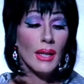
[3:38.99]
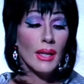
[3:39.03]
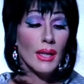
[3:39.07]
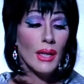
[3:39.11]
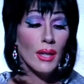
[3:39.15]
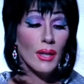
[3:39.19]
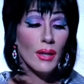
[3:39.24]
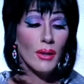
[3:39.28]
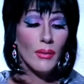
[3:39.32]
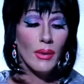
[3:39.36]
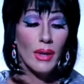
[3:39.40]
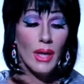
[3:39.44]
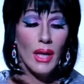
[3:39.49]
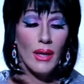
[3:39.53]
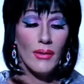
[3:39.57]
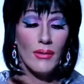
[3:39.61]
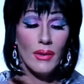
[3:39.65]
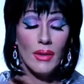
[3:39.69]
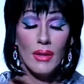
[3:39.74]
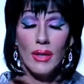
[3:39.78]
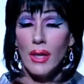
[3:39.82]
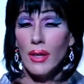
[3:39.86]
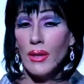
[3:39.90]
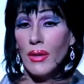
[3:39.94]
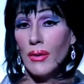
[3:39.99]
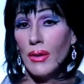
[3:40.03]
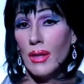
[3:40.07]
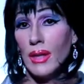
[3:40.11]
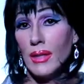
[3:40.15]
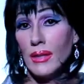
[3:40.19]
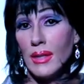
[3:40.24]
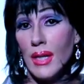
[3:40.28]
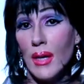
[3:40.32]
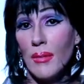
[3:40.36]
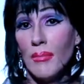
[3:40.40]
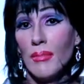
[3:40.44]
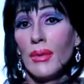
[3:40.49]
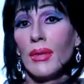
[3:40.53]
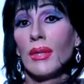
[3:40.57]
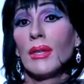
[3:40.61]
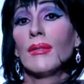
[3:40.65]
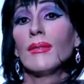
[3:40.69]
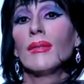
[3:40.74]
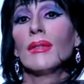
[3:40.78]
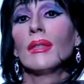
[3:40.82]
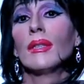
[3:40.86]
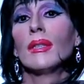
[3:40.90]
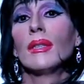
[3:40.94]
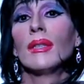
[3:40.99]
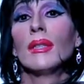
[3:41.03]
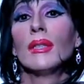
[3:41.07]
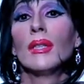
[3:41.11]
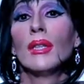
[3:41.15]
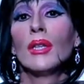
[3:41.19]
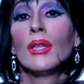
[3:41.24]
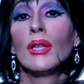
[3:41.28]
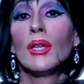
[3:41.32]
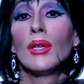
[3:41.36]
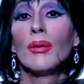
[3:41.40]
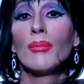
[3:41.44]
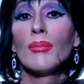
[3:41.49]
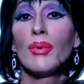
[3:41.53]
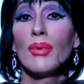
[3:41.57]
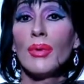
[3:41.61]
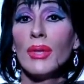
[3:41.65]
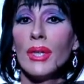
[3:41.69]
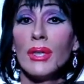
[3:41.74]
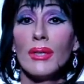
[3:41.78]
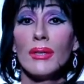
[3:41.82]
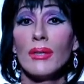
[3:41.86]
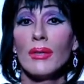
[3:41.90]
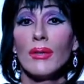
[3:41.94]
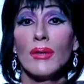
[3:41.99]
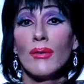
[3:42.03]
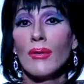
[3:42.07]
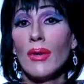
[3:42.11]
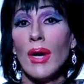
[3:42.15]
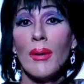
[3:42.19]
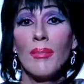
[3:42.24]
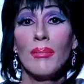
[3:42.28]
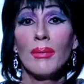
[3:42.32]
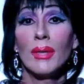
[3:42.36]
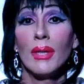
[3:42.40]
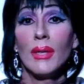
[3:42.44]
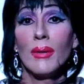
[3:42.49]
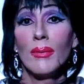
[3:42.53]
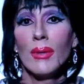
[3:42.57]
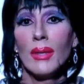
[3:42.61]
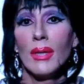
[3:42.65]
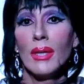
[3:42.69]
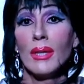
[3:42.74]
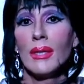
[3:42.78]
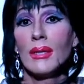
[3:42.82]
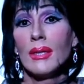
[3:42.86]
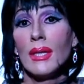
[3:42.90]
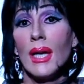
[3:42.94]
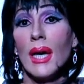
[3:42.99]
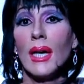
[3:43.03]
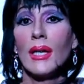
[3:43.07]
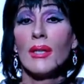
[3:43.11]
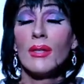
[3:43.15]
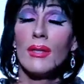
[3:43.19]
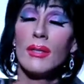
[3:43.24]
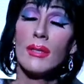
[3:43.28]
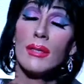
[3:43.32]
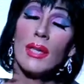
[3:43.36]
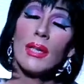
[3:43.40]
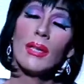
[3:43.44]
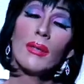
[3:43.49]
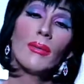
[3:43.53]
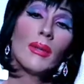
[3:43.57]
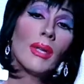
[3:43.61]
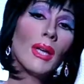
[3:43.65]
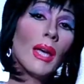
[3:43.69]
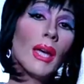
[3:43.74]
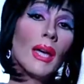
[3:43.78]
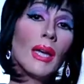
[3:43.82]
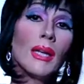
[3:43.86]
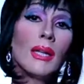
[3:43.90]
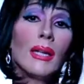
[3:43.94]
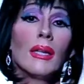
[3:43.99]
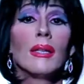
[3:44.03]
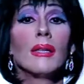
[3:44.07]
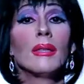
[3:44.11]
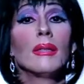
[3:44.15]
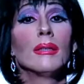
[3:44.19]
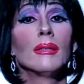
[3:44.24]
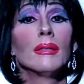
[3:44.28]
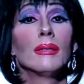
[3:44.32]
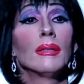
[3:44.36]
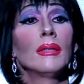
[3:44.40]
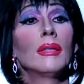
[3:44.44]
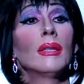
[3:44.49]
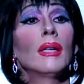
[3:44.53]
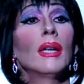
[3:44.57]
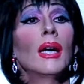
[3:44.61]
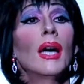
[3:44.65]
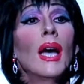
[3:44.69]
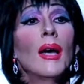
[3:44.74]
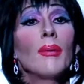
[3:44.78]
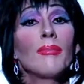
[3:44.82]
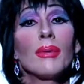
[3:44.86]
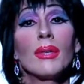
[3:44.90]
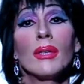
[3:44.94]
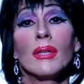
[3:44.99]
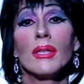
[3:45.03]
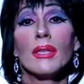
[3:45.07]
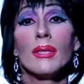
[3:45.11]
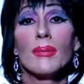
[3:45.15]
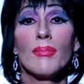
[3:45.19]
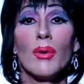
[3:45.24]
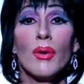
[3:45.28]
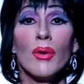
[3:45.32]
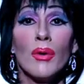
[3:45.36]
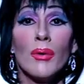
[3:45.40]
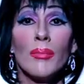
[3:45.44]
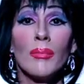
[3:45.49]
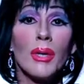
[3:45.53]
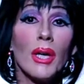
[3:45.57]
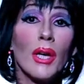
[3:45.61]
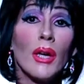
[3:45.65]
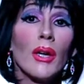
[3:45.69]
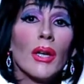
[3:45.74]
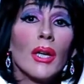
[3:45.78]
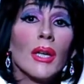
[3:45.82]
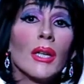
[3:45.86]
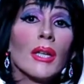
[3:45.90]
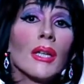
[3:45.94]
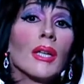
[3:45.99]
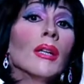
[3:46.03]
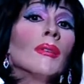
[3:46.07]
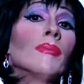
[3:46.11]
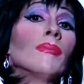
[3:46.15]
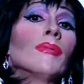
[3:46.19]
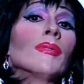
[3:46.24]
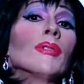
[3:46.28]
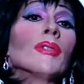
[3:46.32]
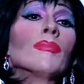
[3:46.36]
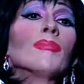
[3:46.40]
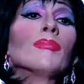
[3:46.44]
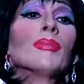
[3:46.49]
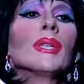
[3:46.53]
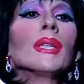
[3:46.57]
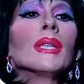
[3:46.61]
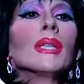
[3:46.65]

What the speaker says: And here we have another example of a priest grappling with his God, just like we had in Hopkins' poem, Carrion Comfort.